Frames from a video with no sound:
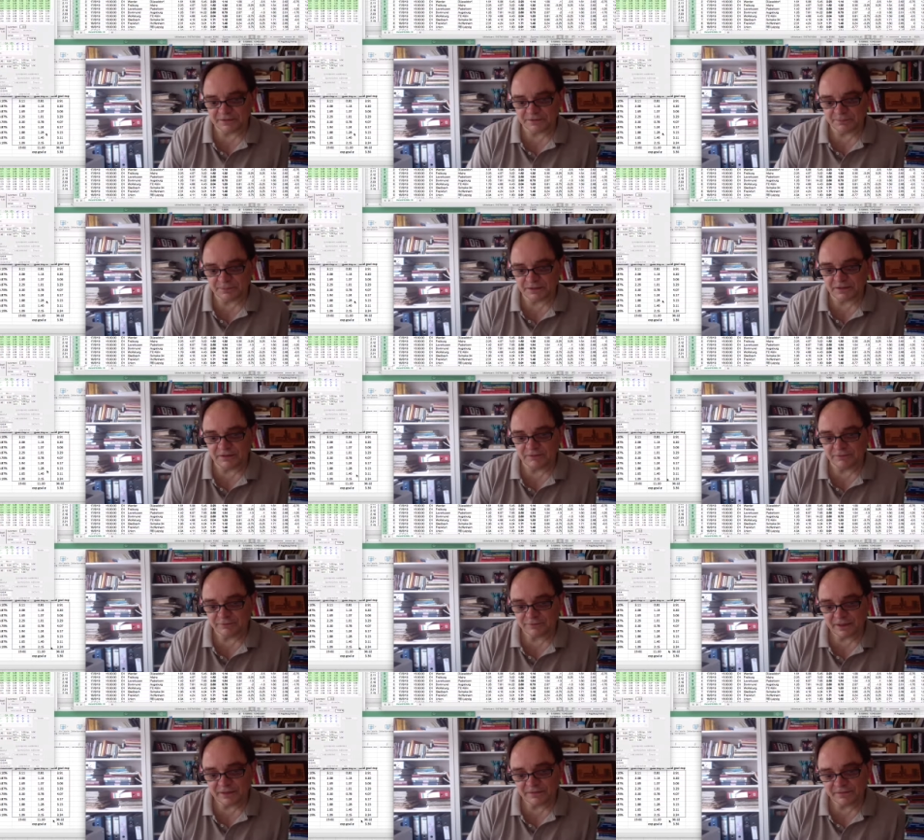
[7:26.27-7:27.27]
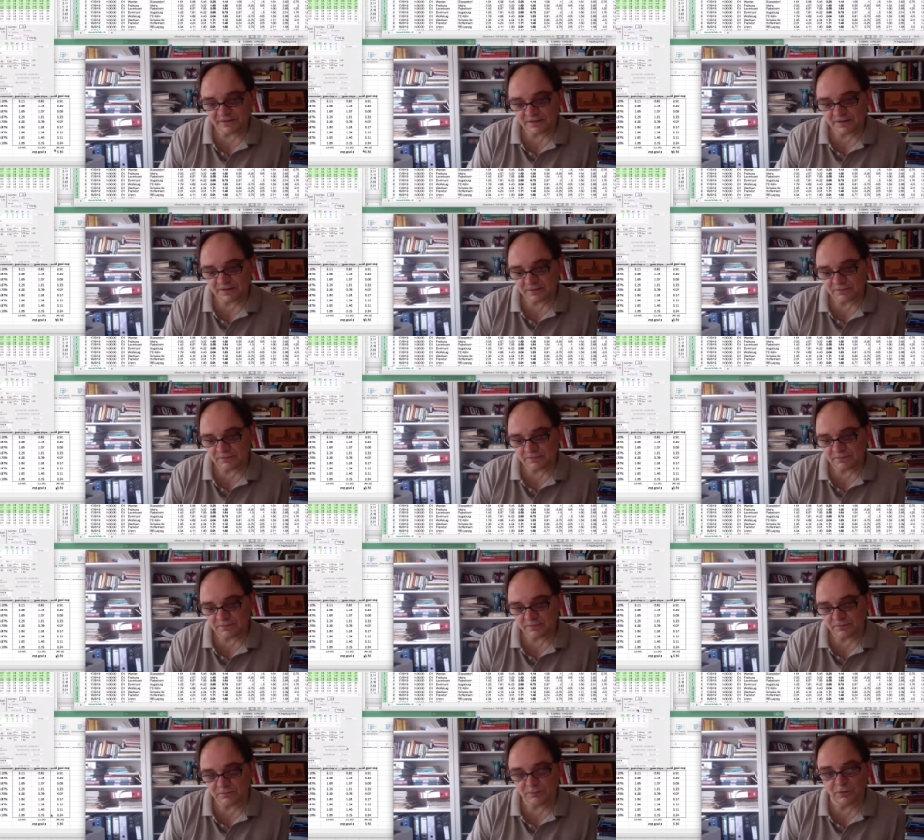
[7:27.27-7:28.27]
But if it finds a little
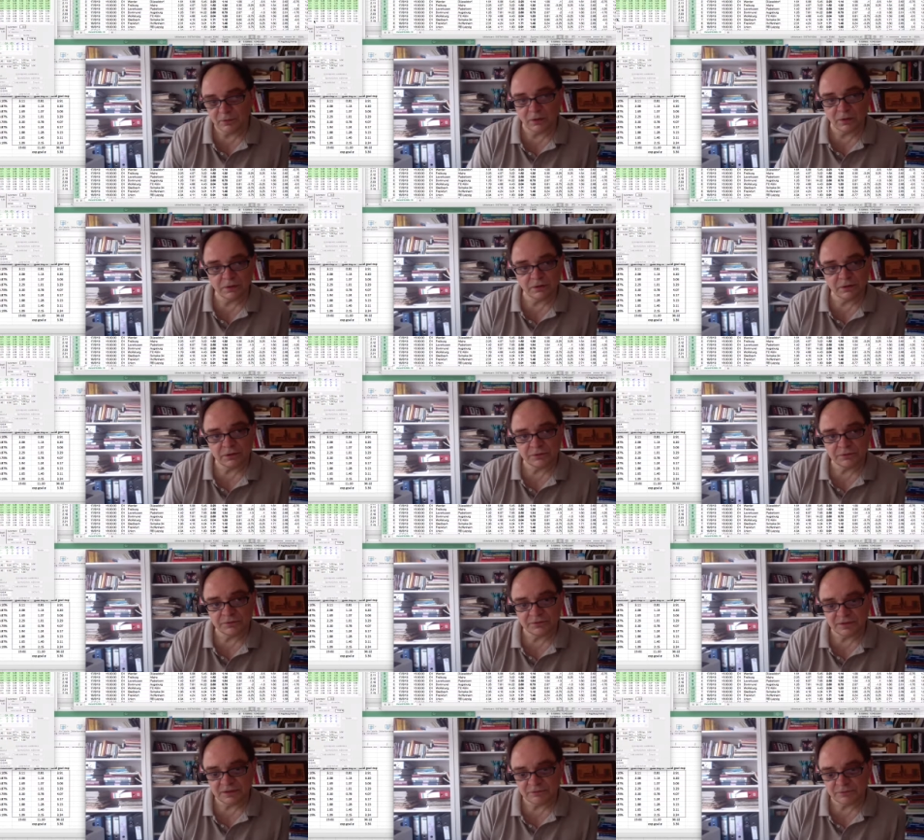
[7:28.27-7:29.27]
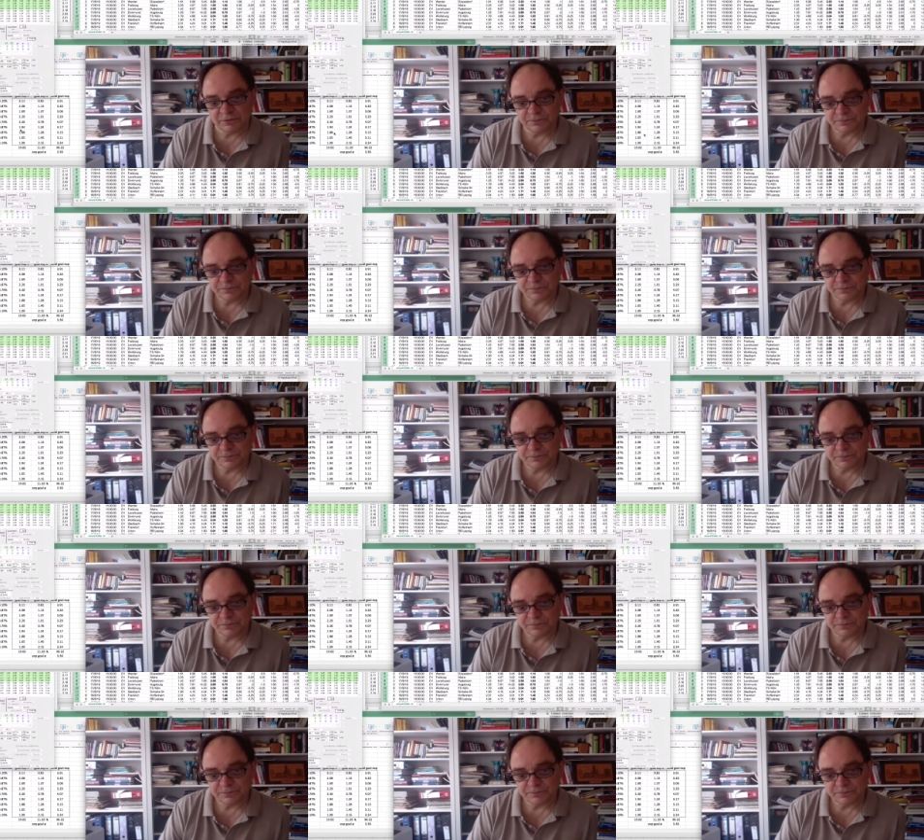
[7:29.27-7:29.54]
more goals even,